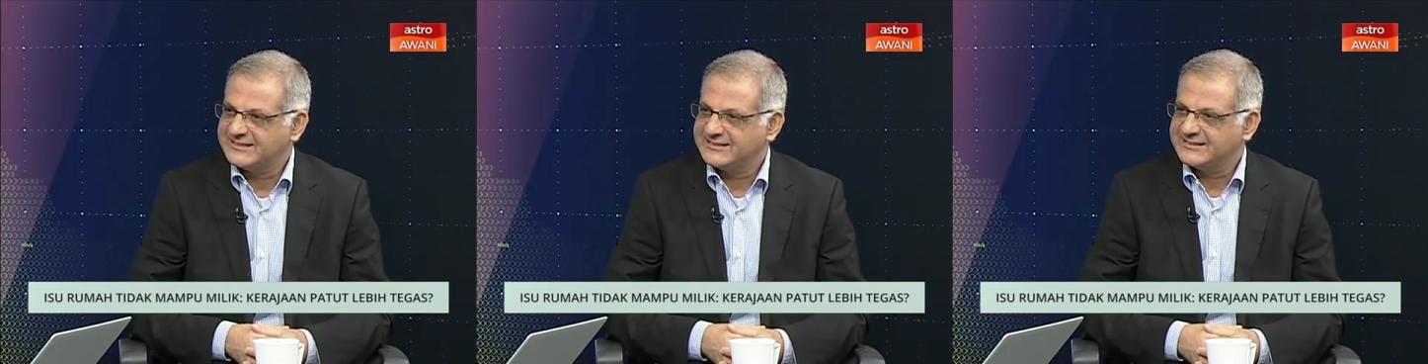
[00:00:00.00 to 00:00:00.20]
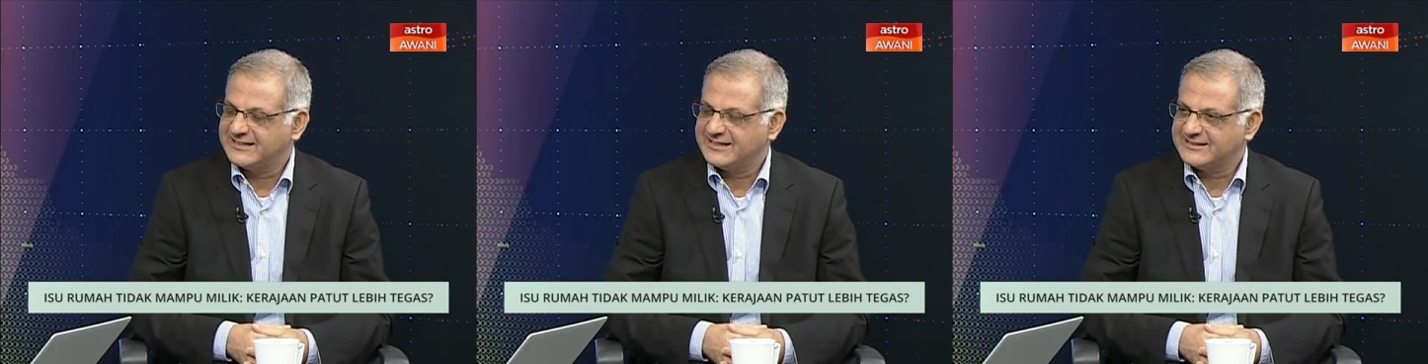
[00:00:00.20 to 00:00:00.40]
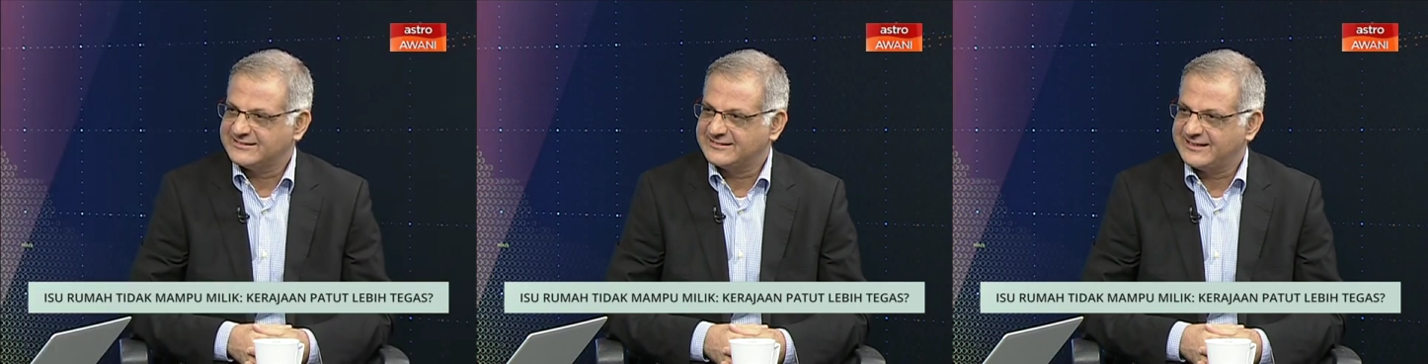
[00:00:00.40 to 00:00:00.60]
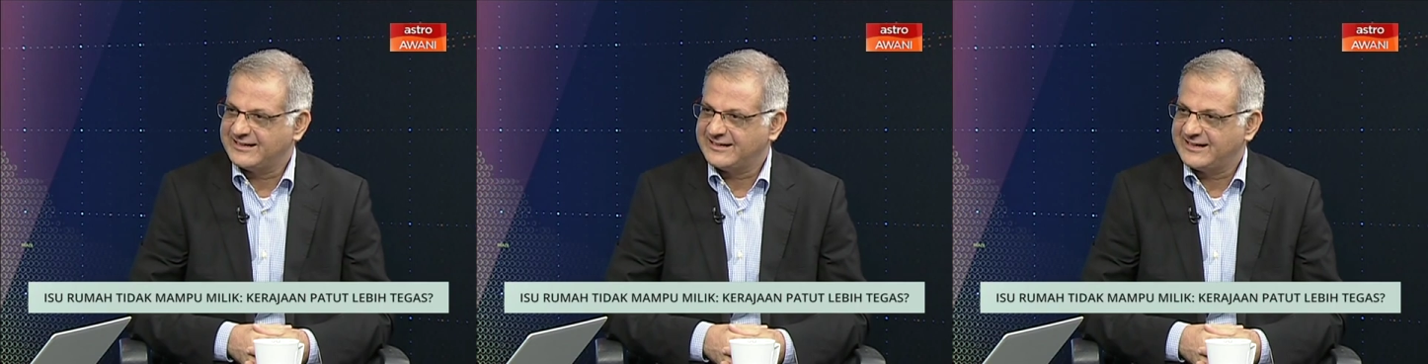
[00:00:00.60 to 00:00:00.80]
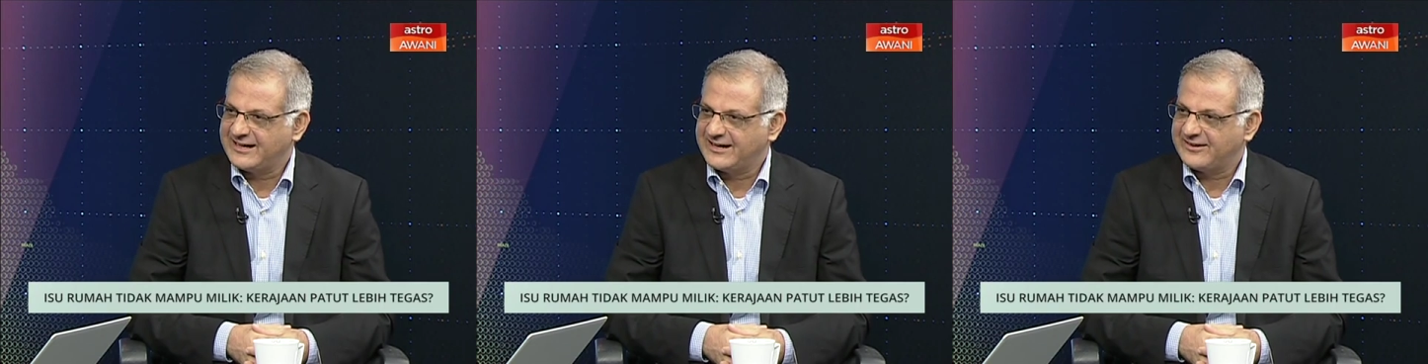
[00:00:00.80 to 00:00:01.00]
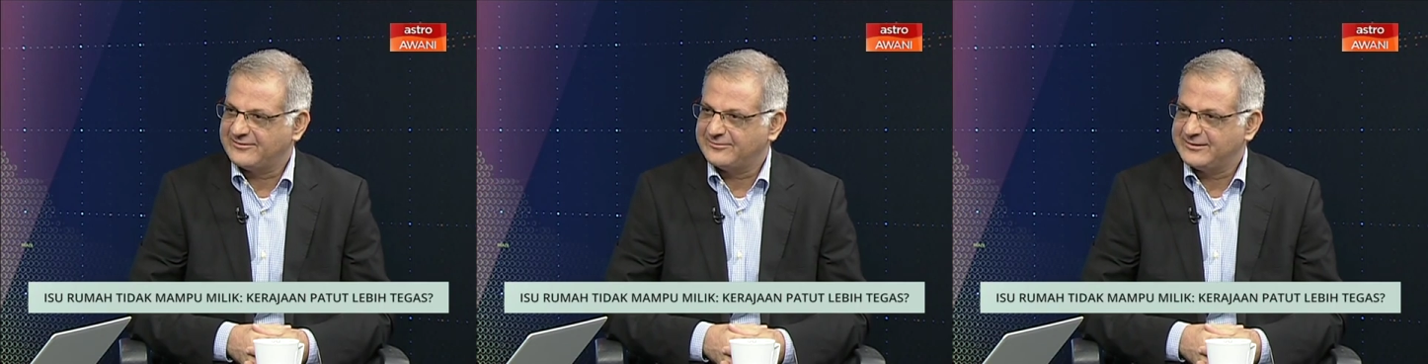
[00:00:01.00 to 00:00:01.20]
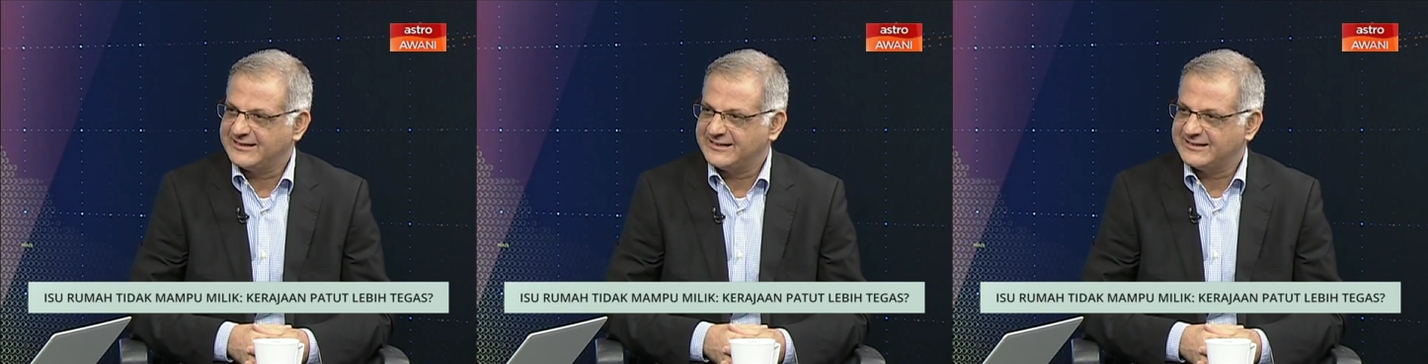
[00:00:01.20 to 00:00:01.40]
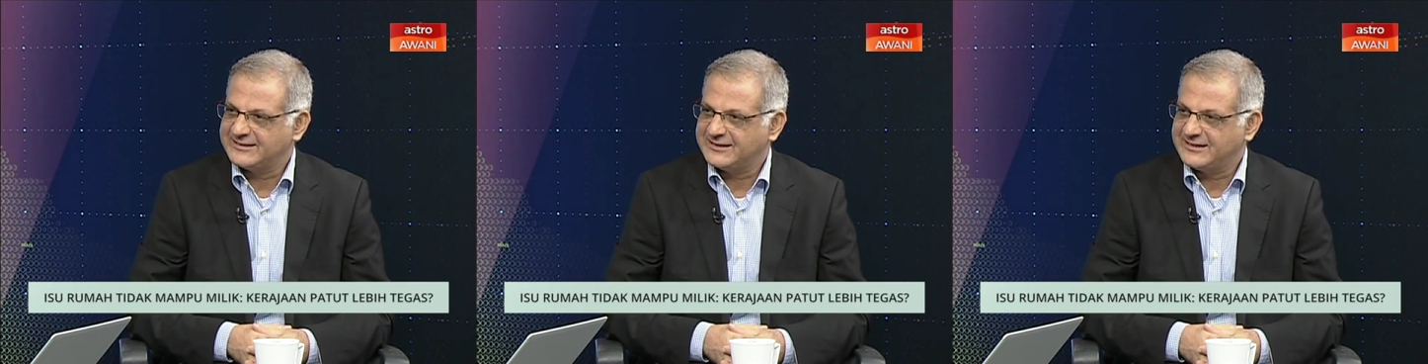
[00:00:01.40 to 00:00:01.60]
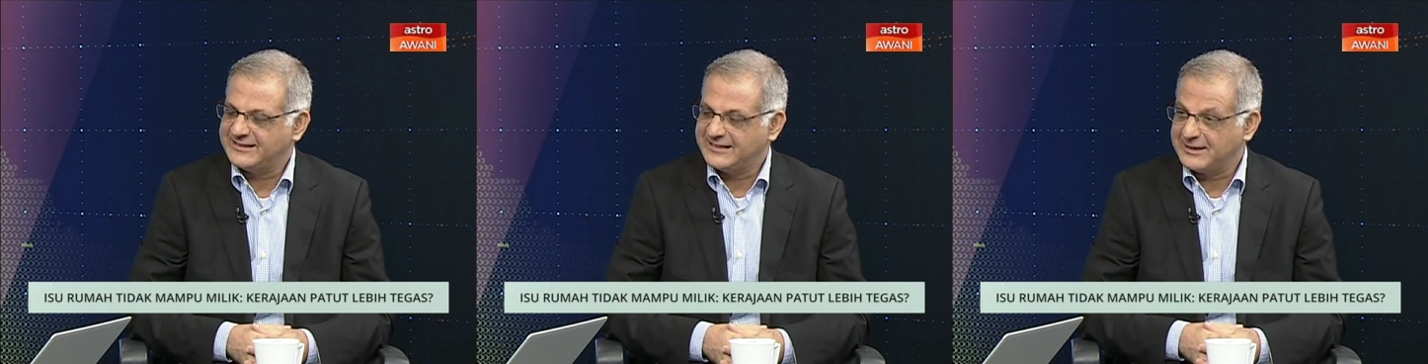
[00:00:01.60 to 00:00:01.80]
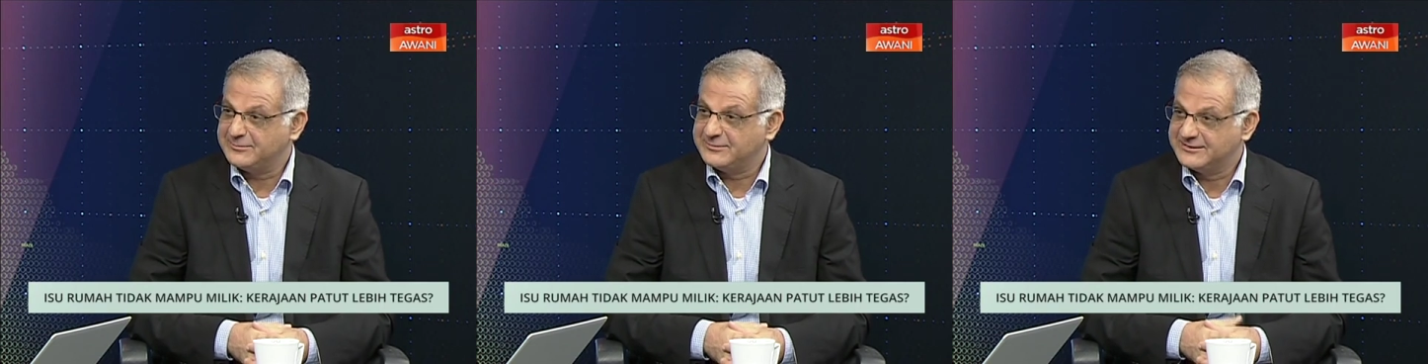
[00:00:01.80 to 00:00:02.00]
Yeah, they have been uh,
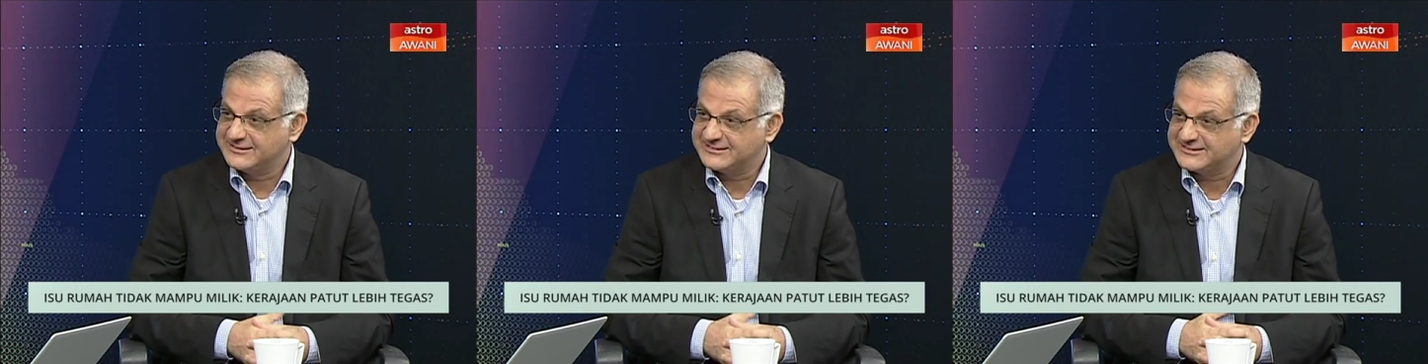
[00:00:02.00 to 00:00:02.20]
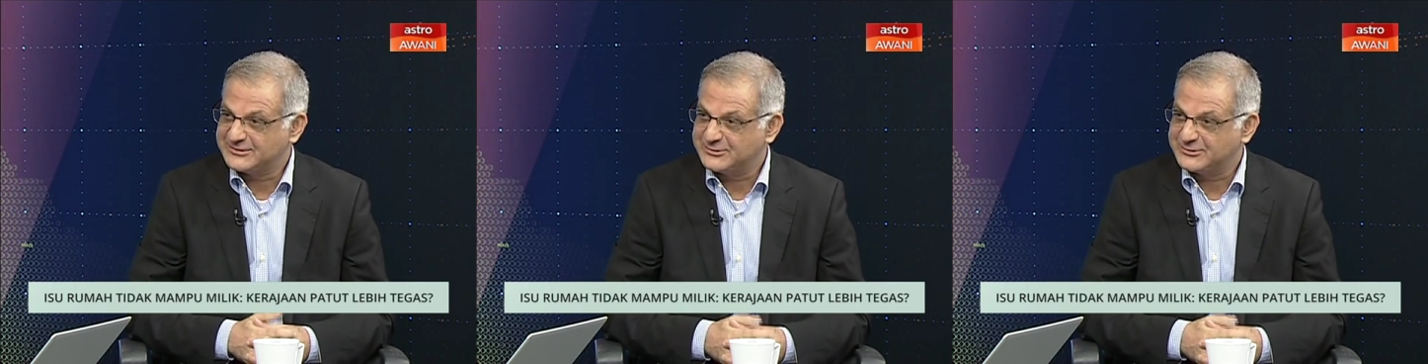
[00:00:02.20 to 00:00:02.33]
labelled,